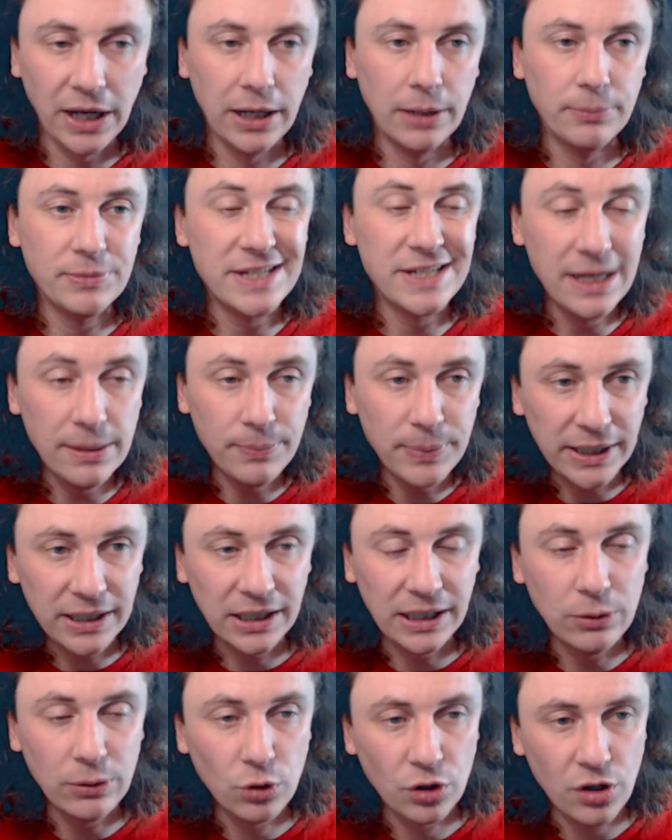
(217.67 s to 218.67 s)
Typically
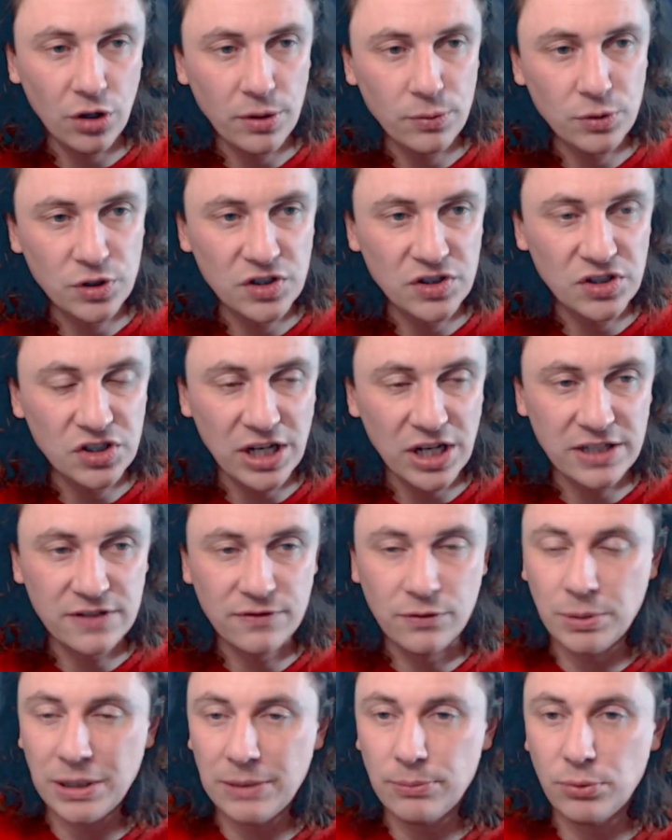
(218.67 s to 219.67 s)
what I would suggest for
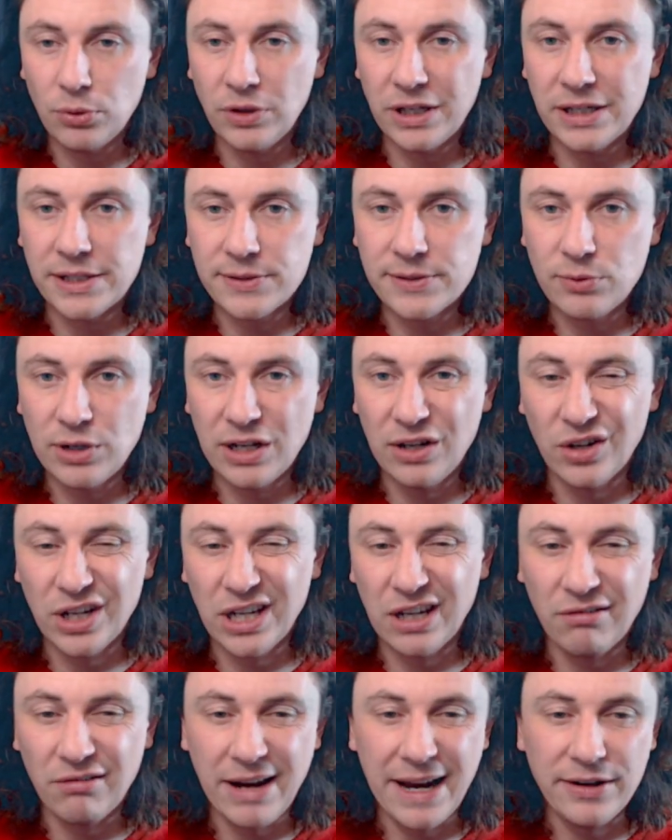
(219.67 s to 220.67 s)
people is we're looking
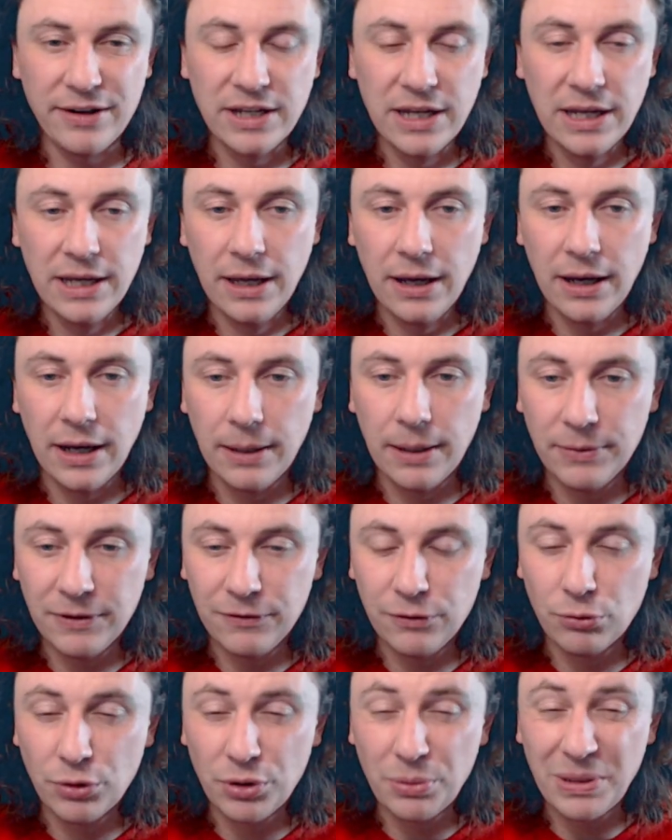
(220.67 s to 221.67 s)
around, if you
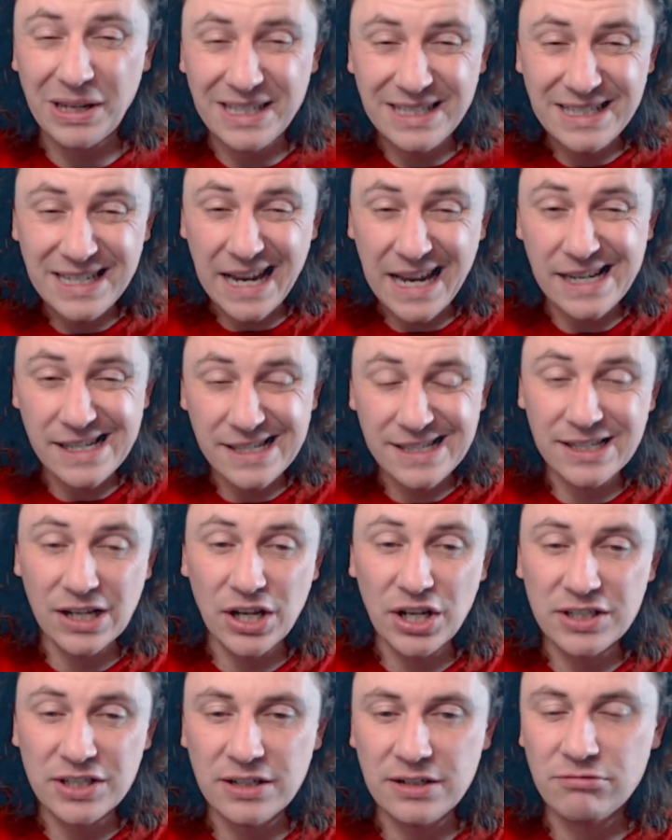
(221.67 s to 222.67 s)
want to be dead
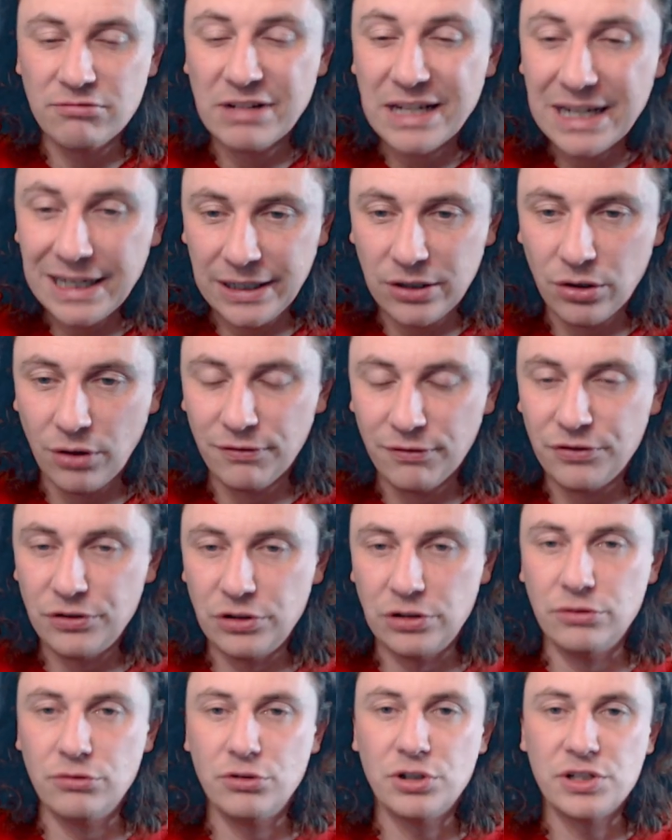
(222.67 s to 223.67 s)
certain, really
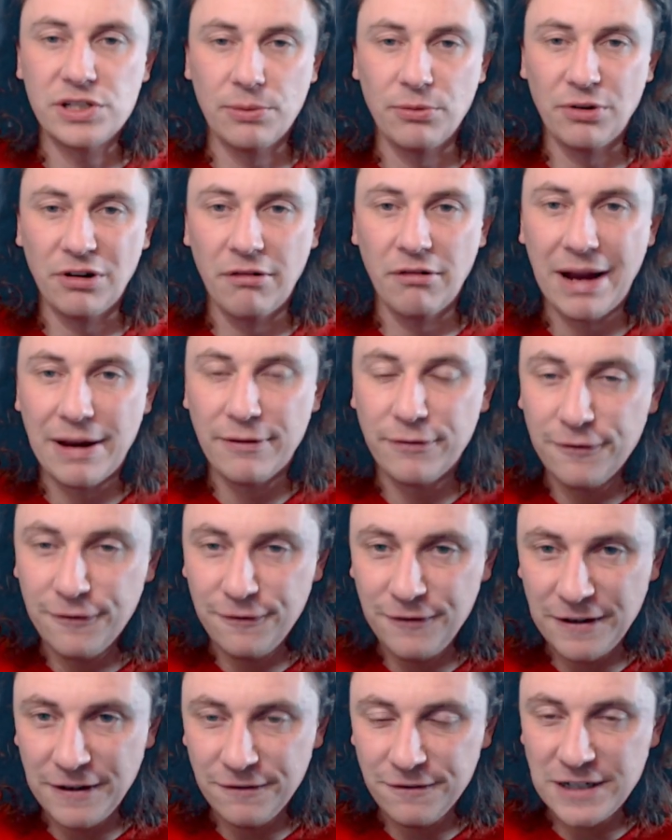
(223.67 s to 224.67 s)
confident, we're somewhere around
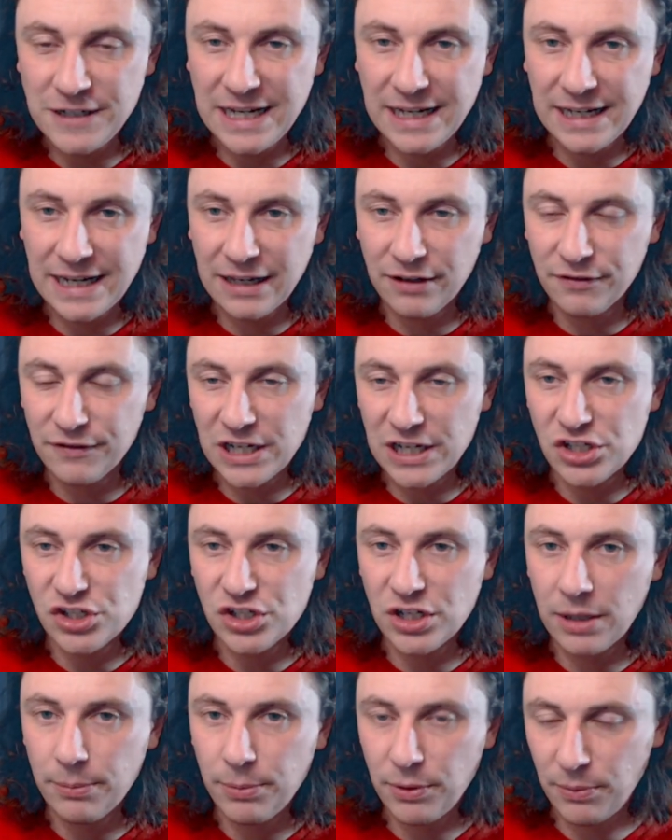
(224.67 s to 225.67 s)
50, an elevation
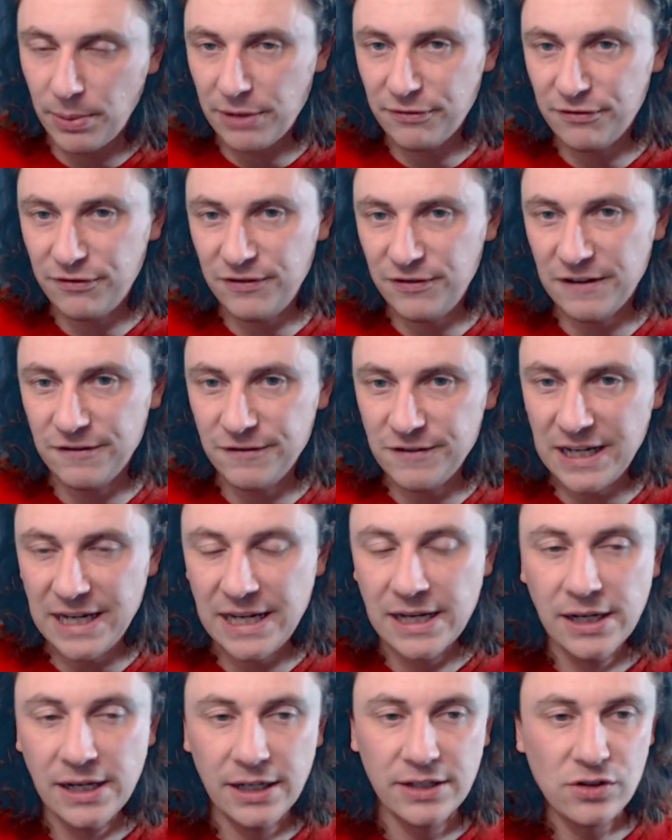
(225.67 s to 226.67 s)
up above 50
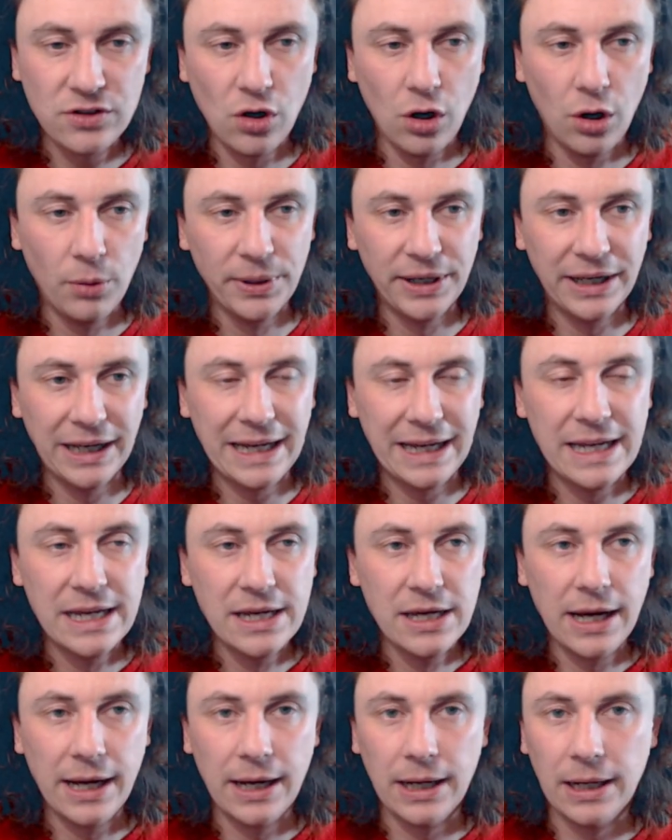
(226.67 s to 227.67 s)
is commonly
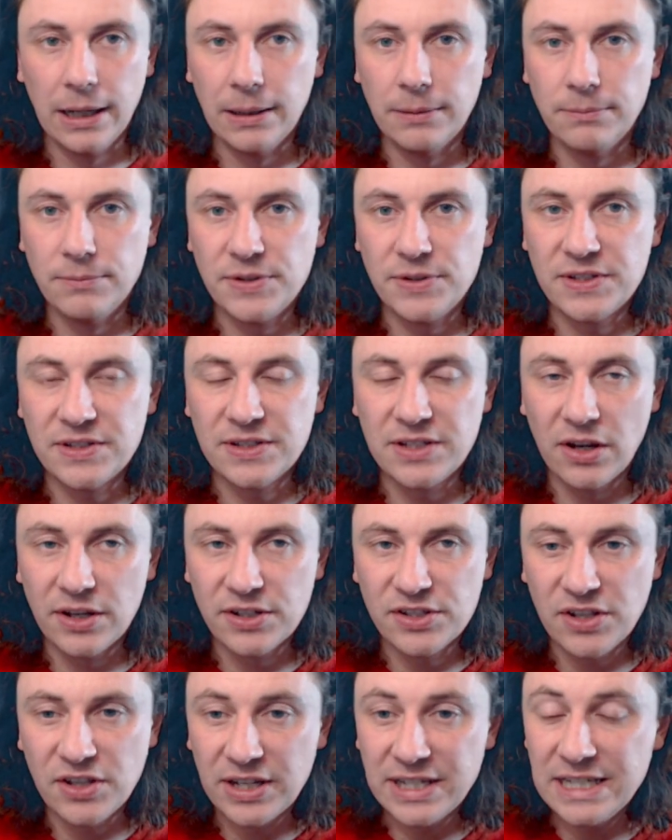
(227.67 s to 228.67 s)

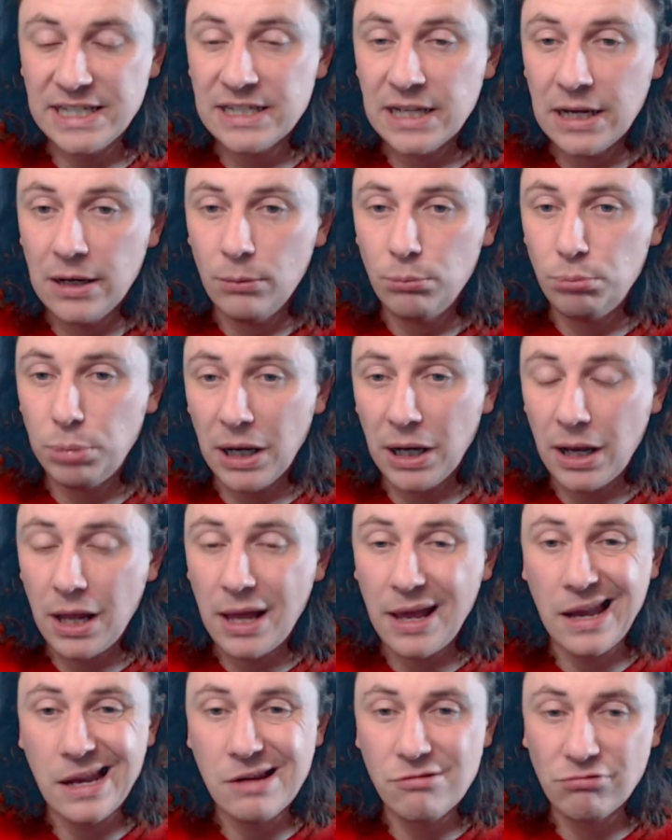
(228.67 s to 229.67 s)
cited, but
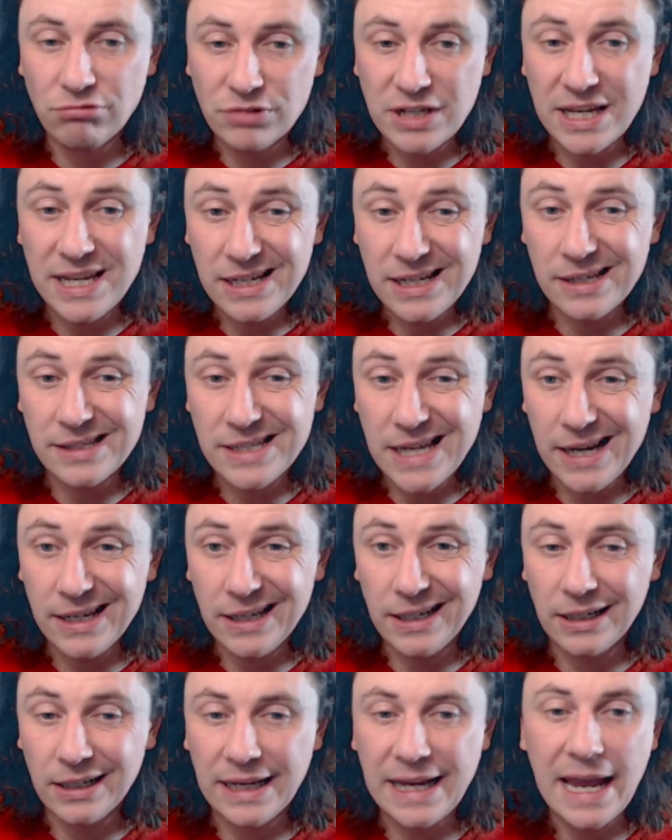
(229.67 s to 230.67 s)

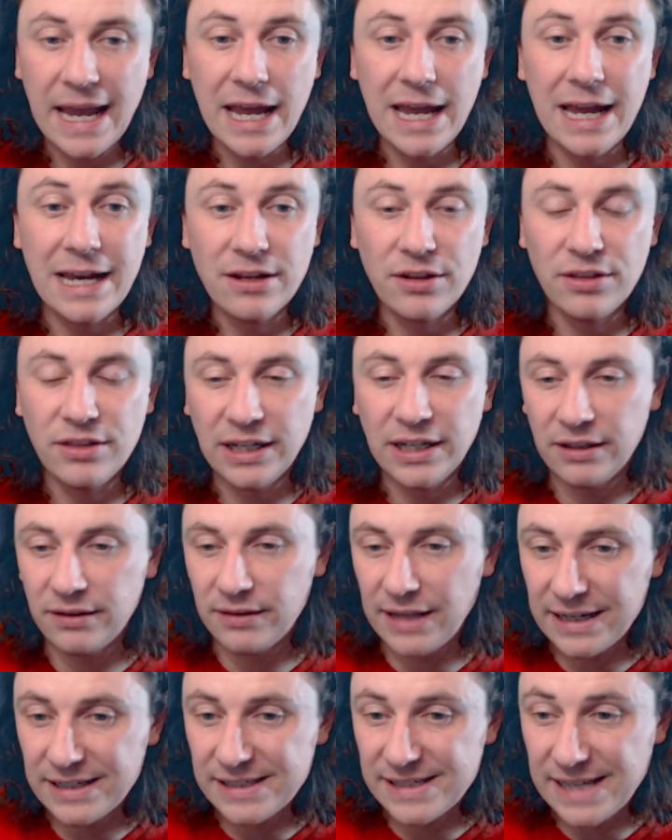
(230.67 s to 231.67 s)
technically anything
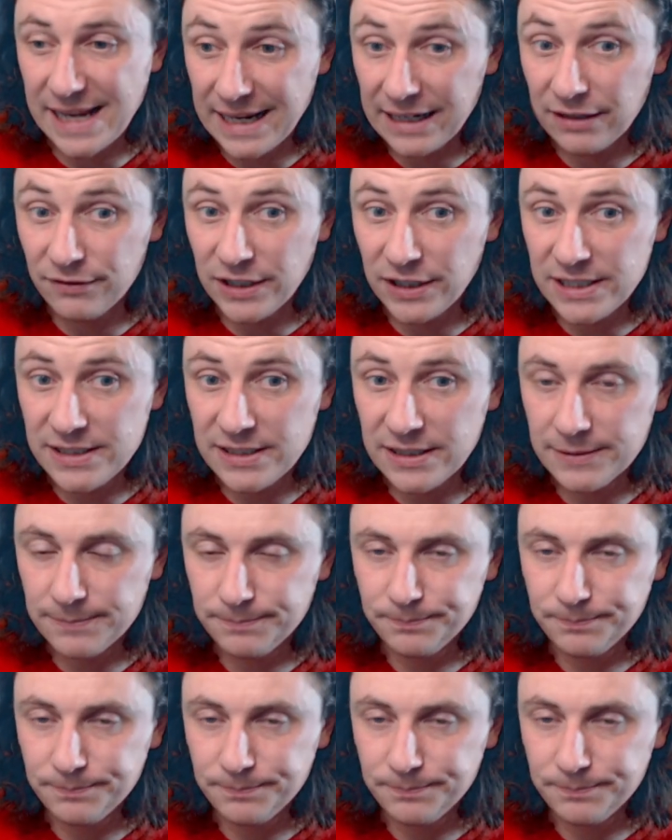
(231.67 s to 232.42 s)
that is elevated.